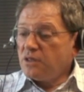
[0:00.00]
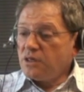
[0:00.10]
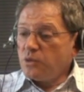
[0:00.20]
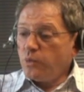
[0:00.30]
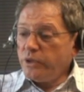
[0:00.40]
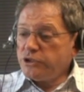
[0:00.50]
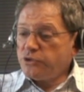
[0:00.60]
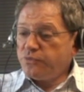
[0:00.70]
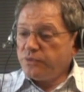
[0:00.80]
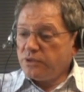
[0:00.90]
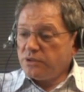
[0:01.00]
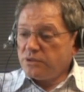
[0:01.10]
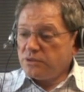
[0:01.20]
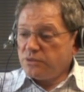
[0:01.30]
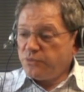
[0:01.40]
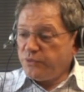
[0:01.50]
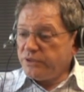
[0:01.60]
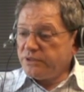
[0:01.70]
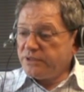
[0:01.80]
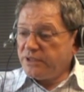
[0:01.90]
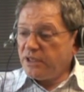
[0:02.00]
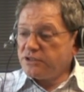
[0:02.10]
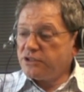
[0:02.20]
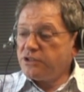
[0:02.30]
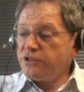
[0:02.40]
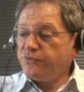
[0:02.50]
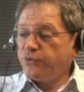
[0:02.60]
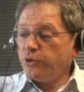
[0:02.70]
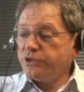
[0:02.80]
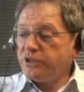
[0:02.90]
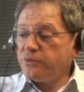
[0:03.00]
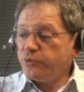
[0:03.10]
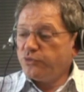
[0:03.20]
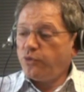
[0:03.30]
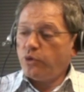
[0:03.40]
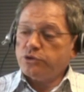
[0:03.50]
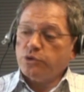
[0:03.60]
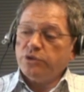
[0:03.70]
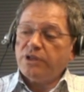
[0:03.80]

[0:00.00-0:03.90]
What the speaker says: Which field gets default input focus?